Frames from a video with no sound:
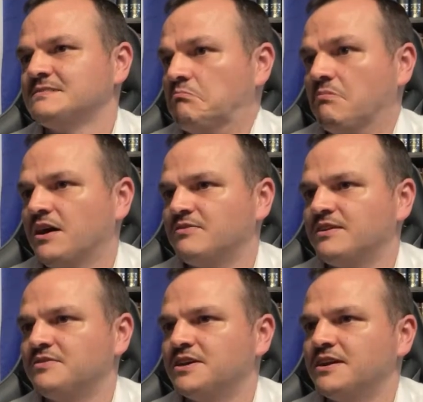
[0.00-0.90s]
I've
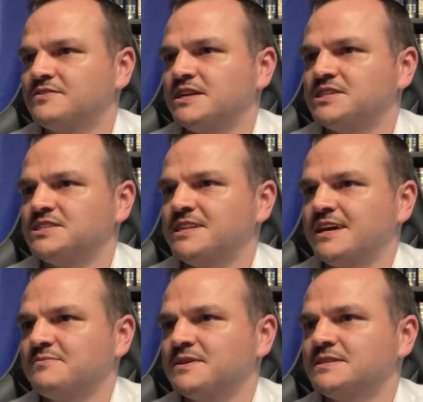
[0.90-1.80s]
never heard of such a
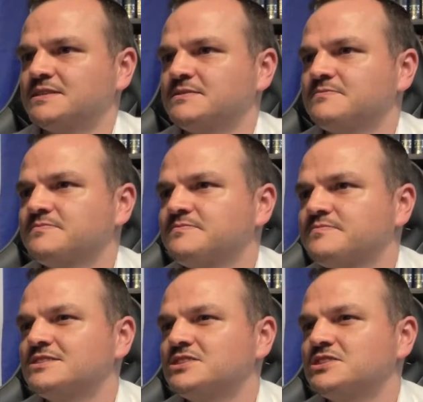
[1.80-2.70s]
statement.
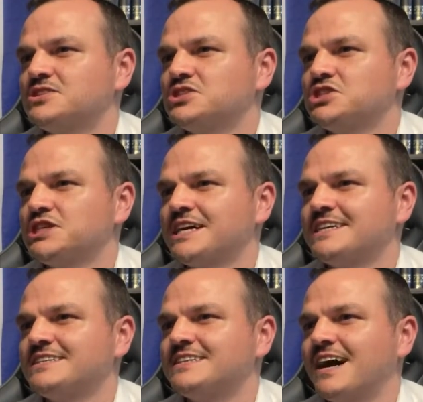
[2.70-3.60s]

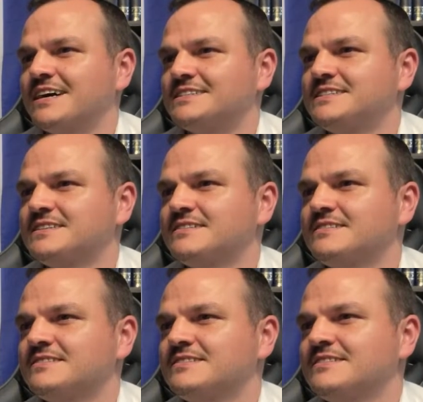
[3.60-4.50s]
Shane Deist
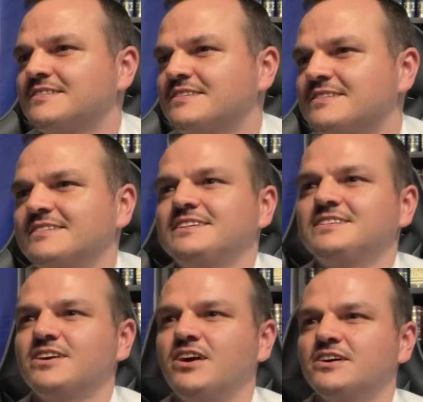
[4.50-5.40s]
is
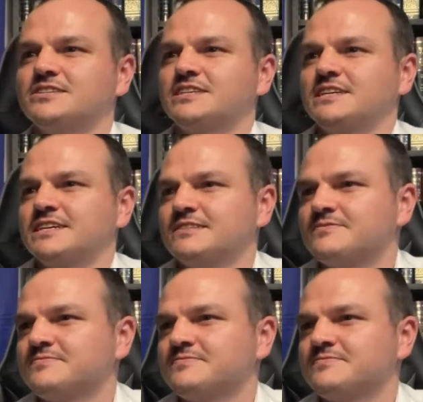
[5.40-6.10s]
asking,